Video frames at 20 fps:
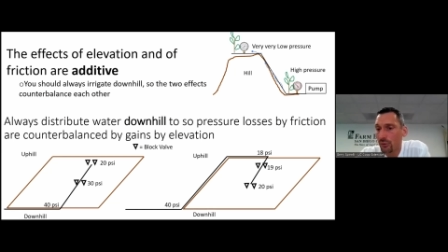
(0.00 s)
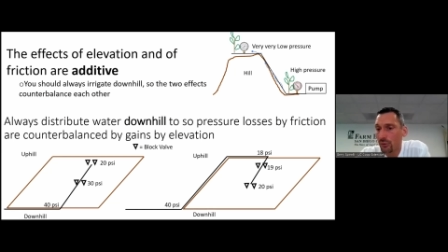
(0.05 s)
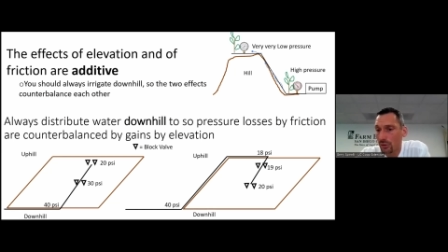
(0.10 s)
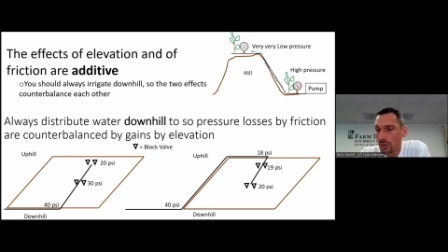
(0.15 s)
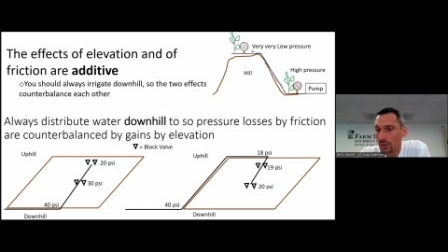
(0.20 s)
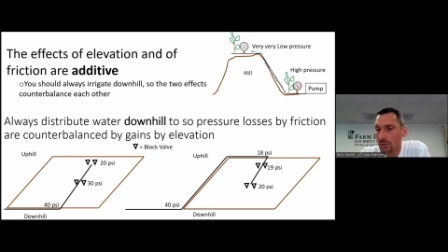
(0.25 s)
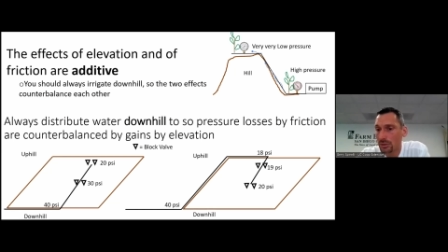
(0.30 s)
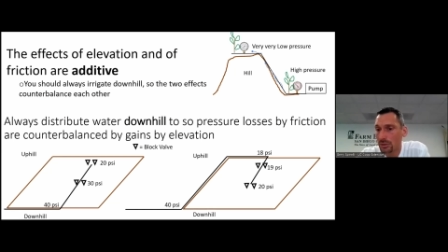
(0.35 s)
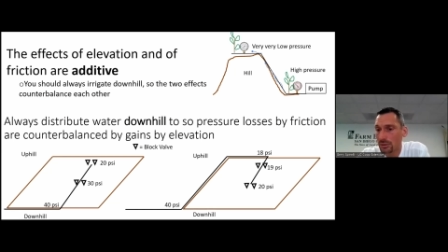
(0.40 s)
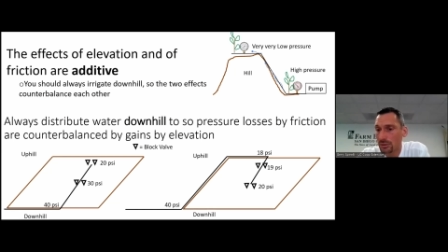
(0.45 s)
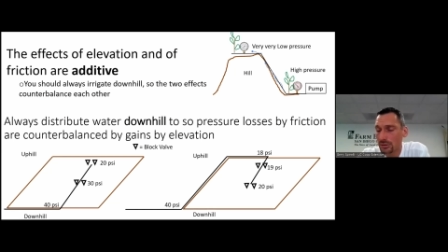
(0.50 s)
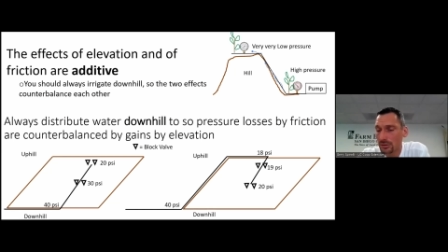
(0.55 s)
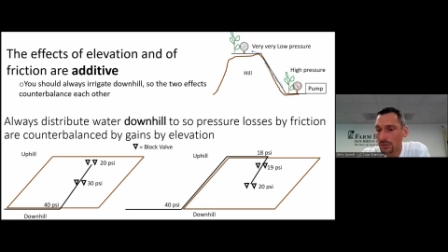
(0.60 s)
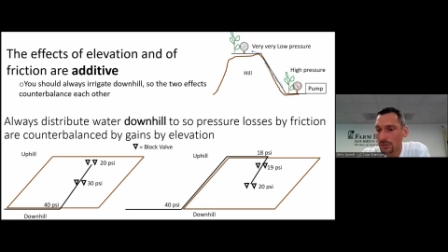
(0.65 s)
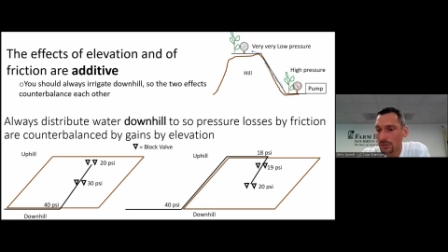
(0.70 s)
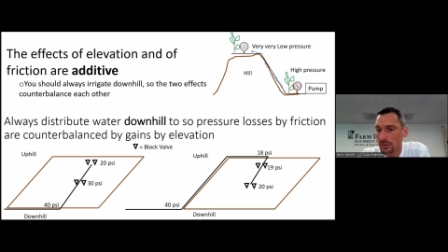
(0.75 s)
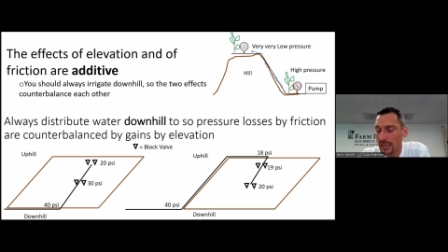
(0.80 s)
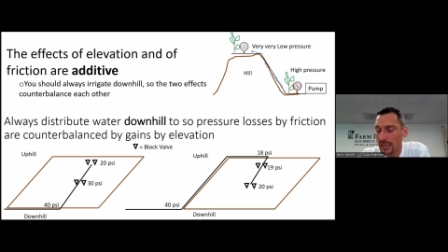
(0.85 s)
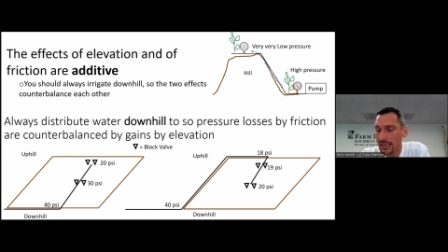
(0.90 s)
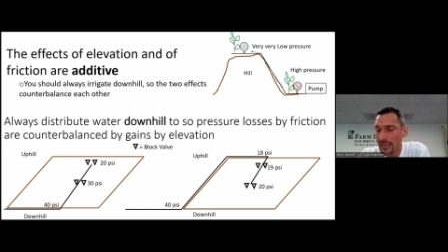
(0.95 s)
for,
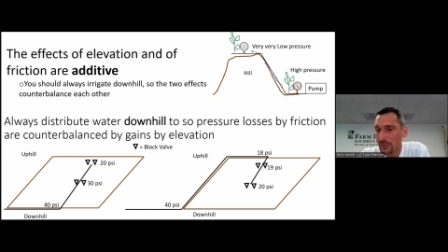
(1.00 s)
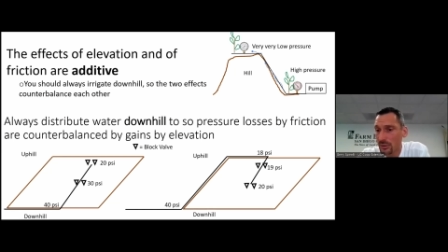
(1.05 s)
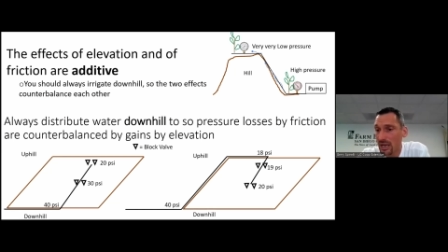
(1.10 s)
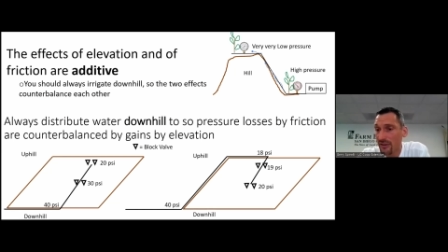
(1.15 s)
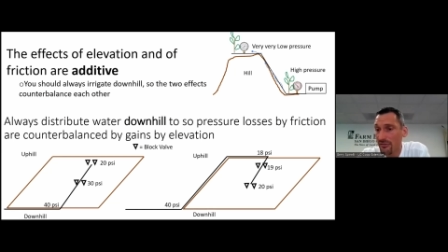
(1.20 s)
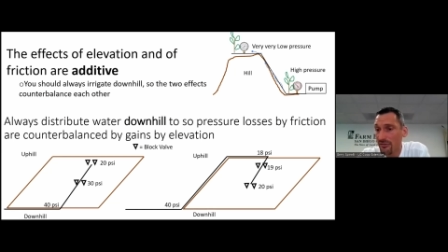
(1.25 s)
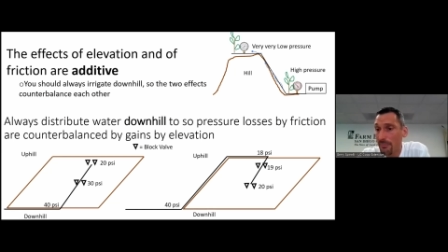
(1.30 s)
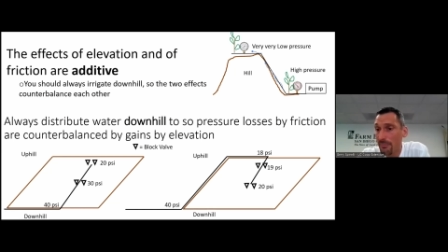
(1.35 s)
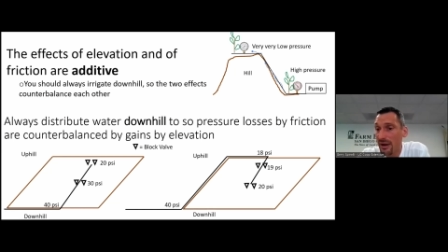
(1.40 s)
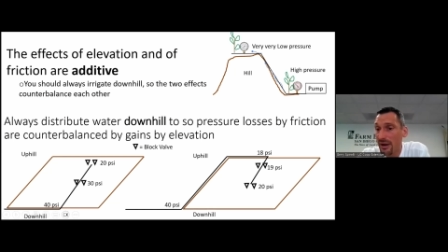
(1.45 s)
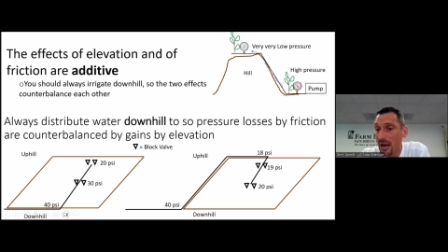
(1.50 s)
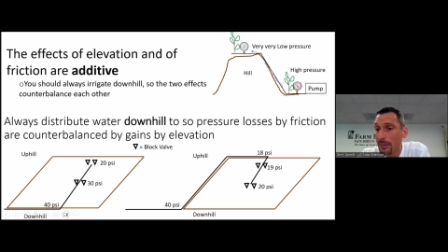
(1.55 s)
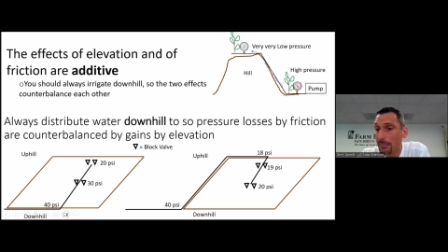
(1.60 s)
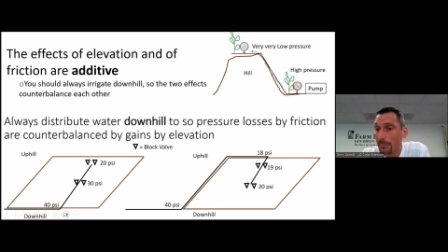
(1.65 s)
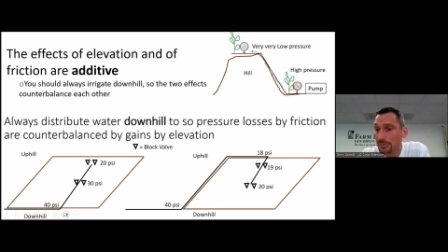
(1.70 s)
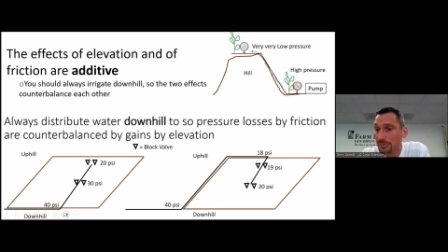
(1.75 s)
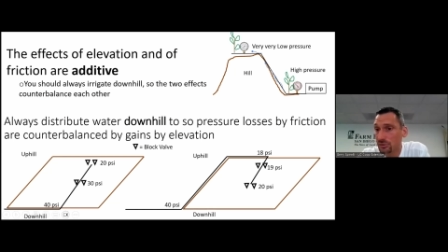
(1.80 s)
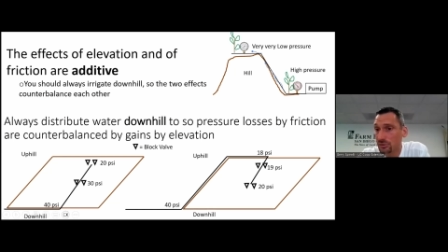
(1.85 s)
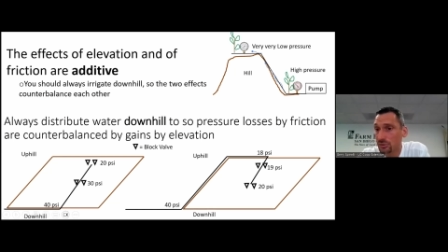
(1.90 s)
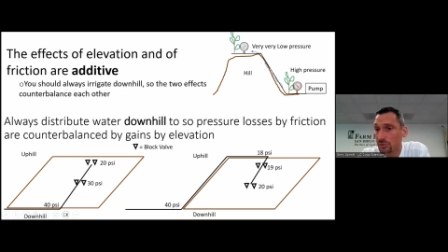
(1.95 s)
right? We have
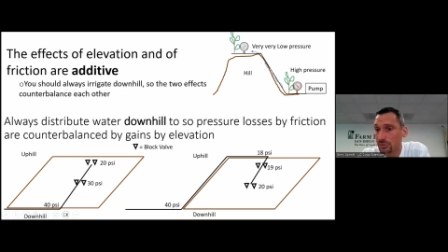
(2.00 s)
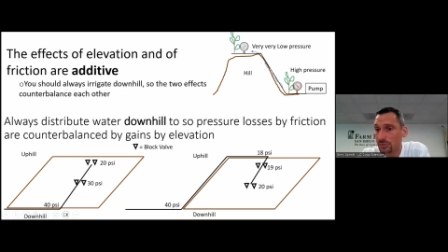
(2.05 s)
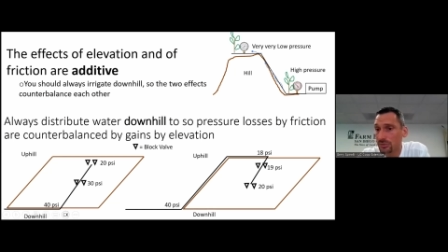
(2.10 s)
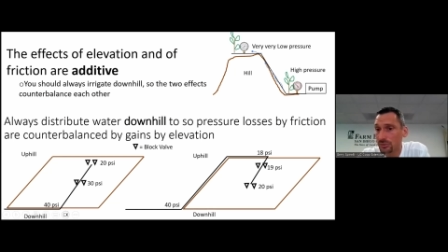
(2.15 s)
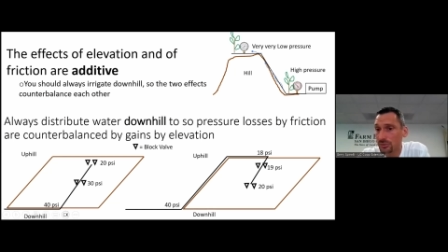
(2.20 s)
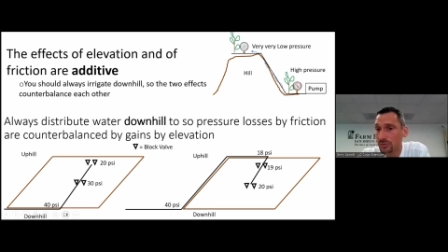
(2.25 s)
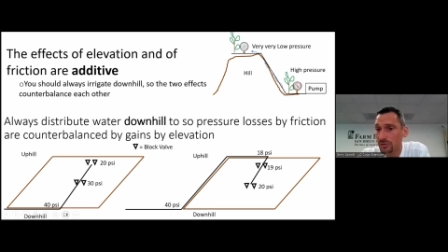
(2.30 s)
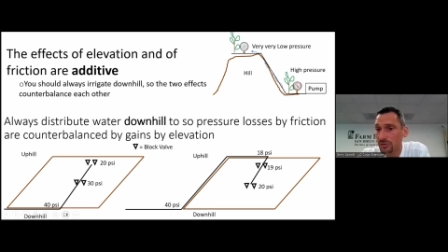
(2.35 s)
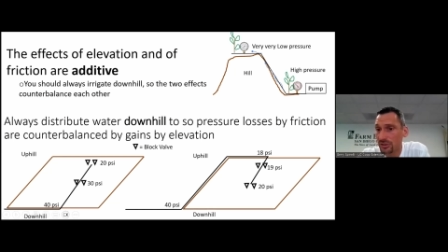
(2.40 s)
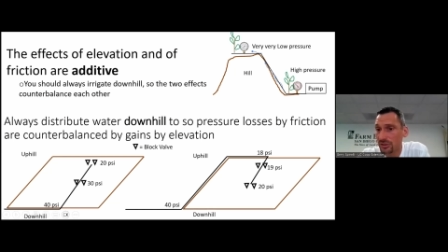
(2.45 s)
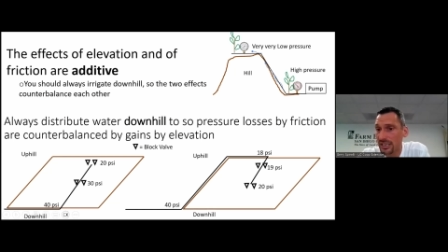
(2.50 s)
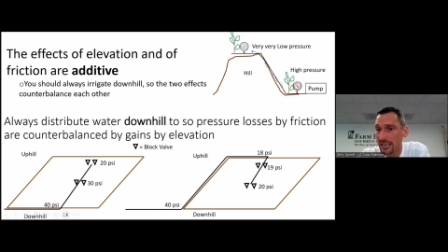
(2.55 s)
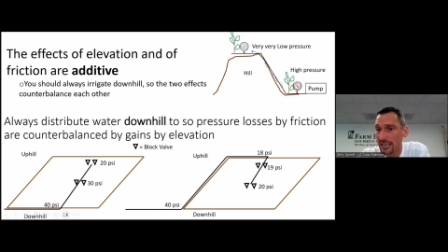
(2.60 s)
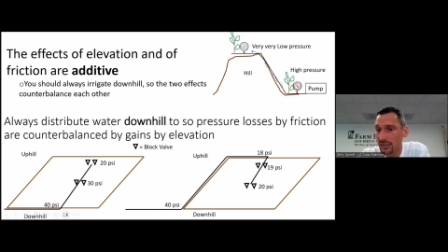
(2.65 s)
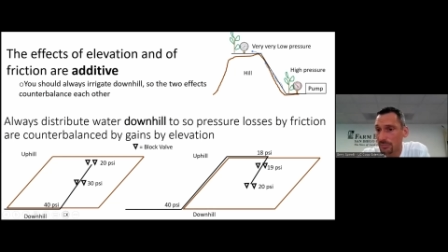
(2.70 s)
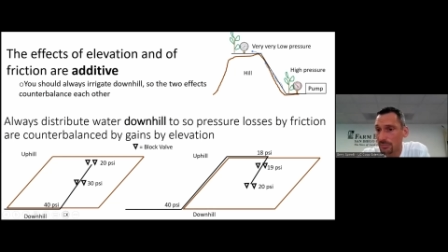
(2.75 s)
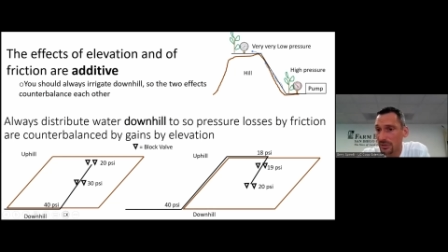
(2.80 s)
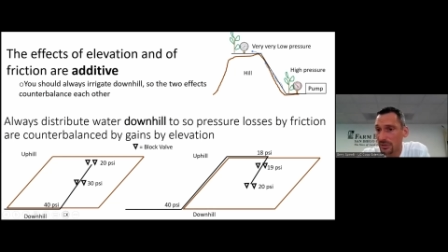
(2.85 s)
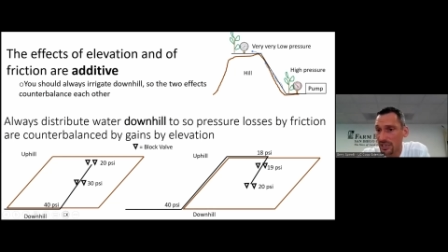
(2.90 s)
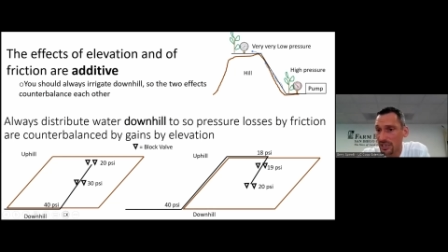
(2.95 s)
pumps to, to
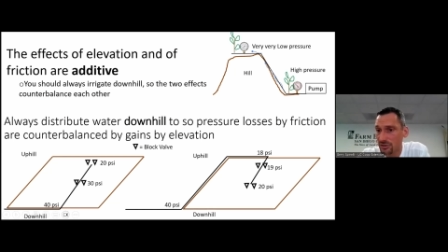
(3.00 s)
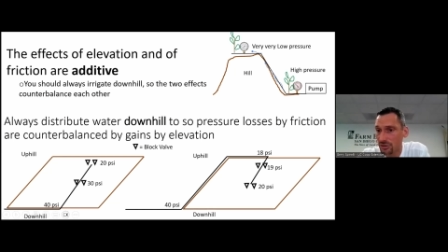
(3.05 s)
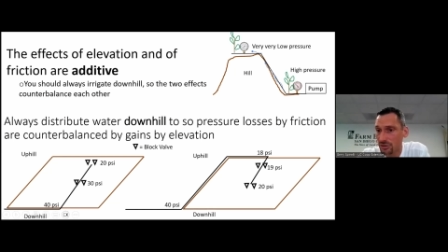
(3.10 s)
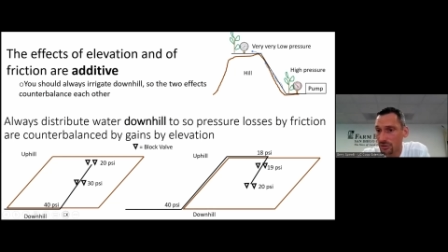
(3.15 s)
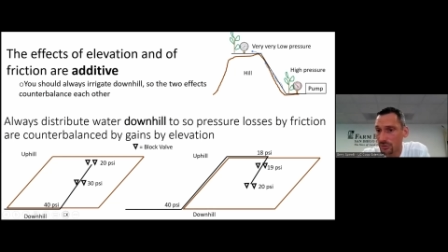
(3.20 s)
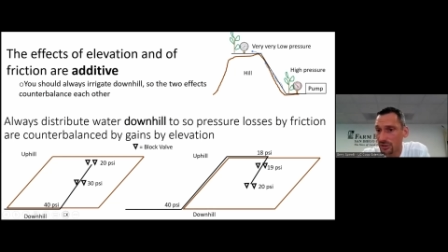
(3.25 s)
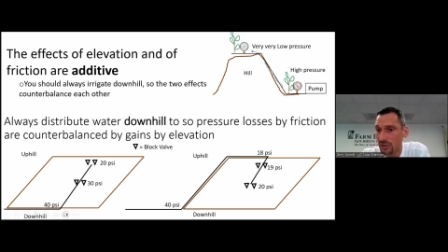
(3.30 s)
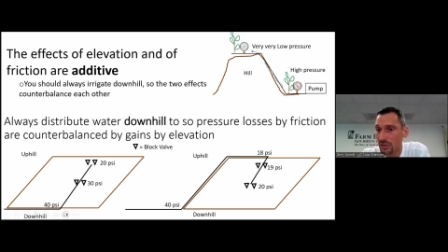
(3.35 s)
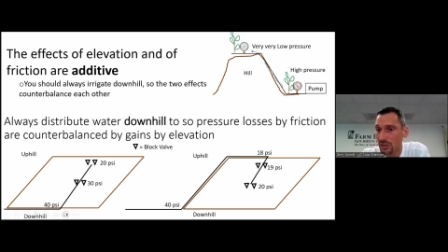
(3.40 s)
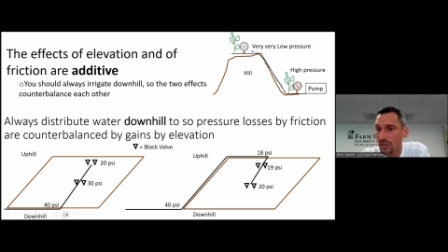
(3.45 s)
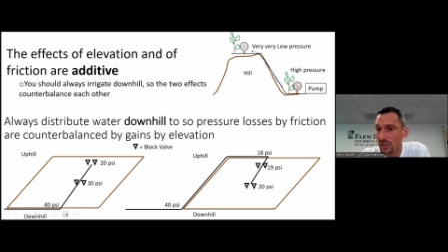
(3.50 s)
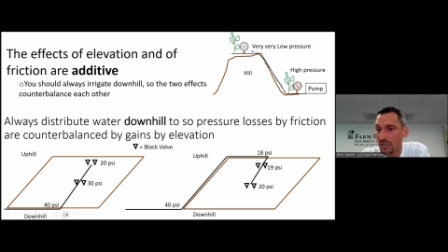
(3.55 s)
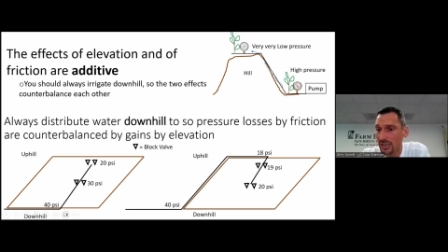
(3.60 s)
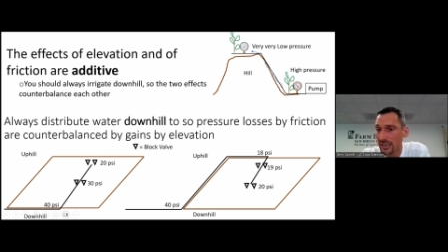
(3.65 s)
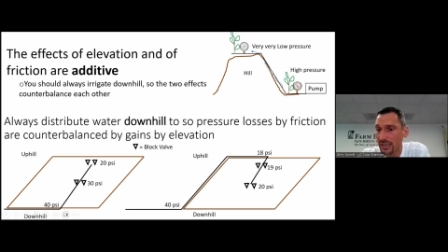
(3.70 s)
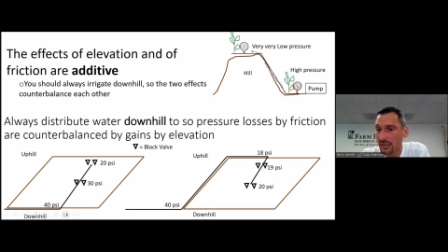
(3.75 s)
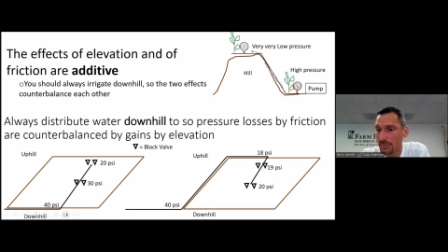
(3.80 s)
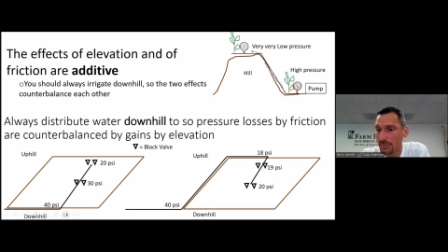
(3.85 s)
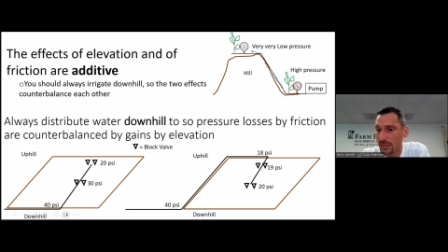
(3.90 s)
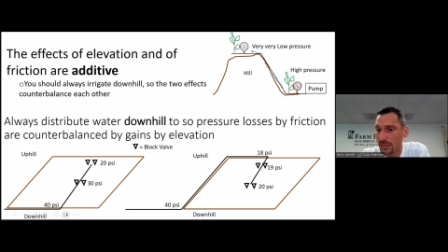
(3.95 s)
create pressure. We don't
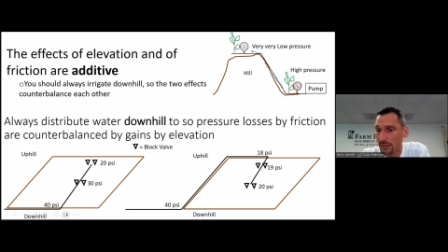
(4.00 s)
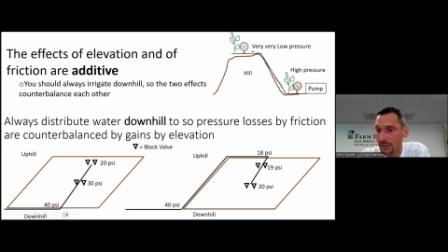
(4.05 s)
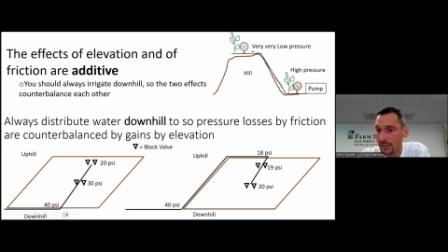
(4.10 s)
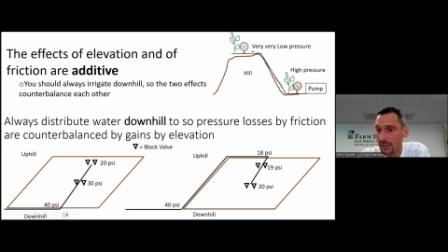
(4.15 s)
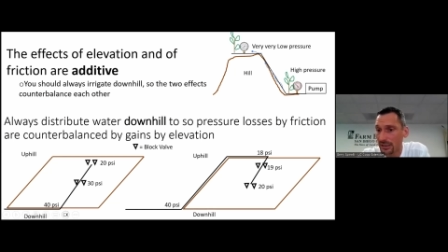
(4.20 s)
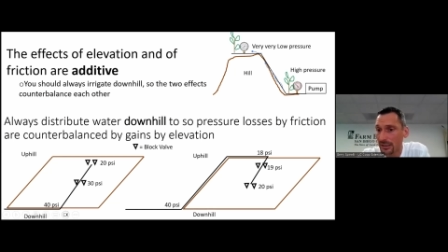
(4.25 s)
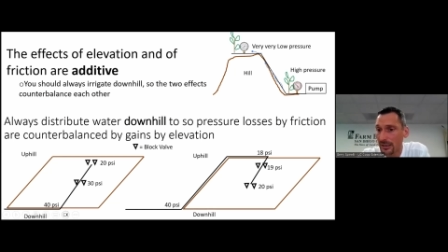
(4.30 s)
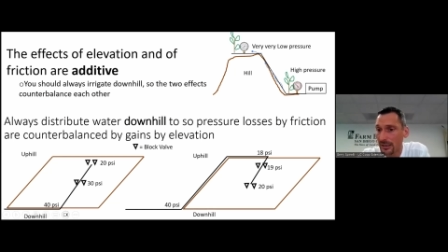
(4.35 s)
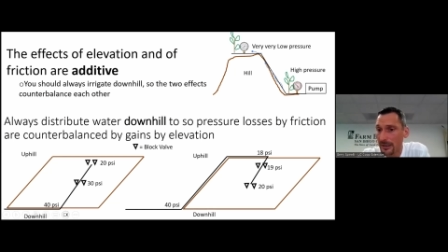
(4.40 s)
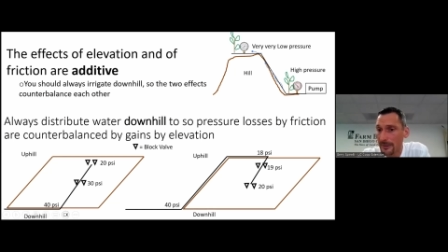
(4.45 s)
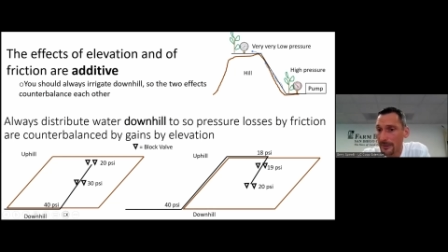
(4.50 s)
care about it.